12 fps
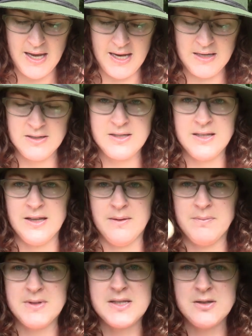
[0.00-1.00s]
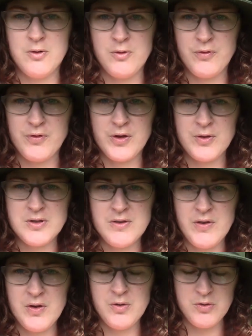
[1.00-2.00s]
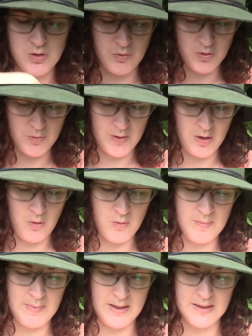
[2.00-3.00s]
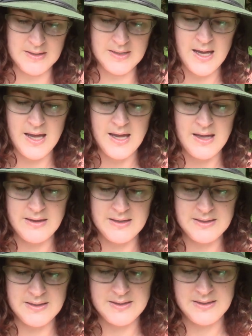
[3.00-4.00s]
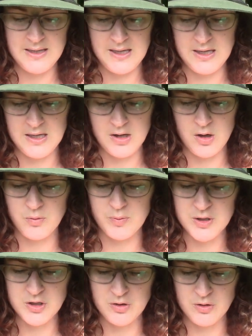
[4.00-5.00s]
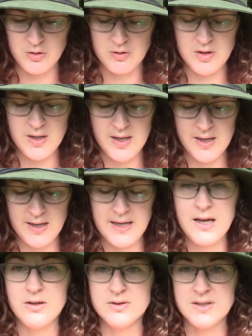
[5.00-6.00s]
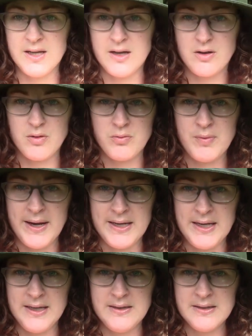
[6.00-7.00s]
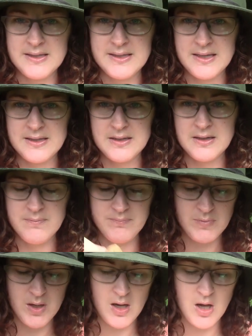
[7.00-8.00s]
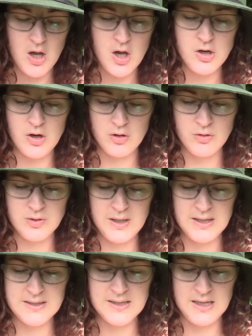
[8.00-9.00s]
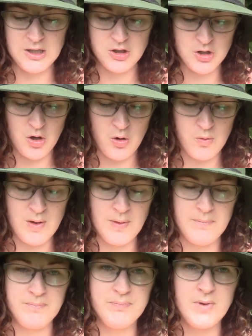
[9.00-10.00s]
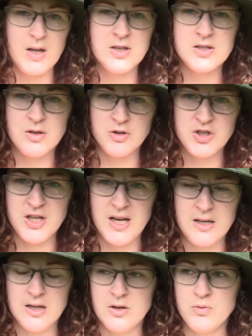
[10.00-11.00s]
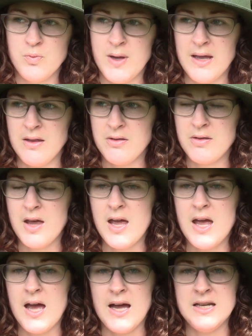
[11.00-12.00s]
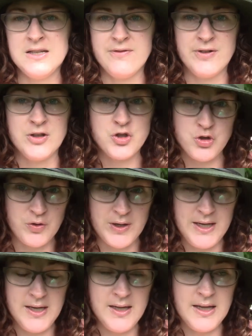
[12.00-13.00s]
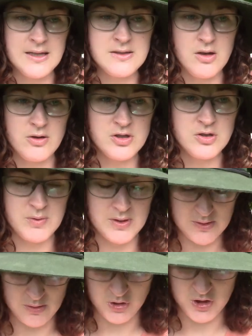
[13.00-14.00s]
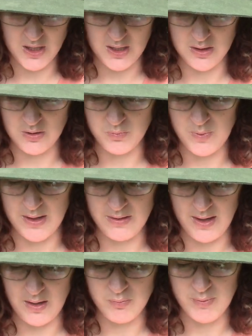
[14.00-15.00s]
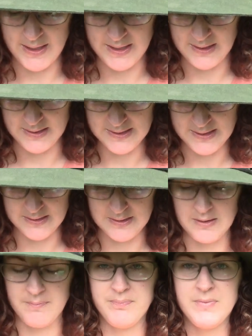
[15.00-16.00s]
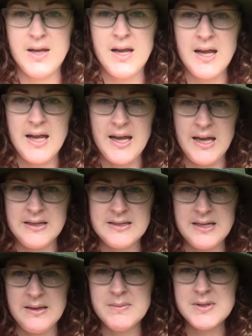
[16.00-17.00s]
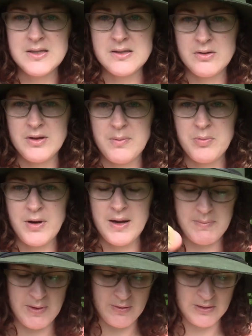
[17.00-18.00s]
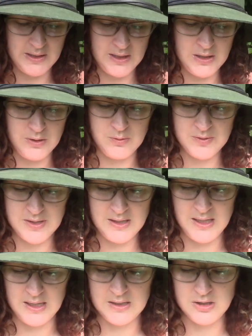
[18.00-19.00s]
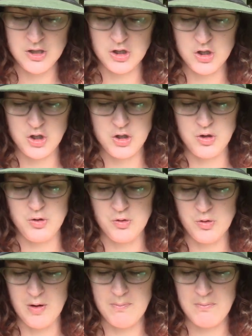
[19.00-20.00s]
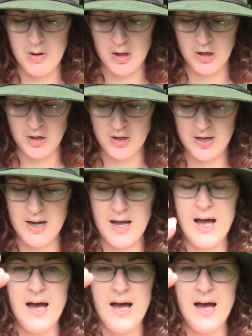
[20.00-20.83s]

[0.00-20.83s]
into them. So for those of you who don't know what OM is, this is the original Celtic writing system. Not only is each OM associated with a different tree, it's also associated with a writing system. It seems as though they primarily use these to mark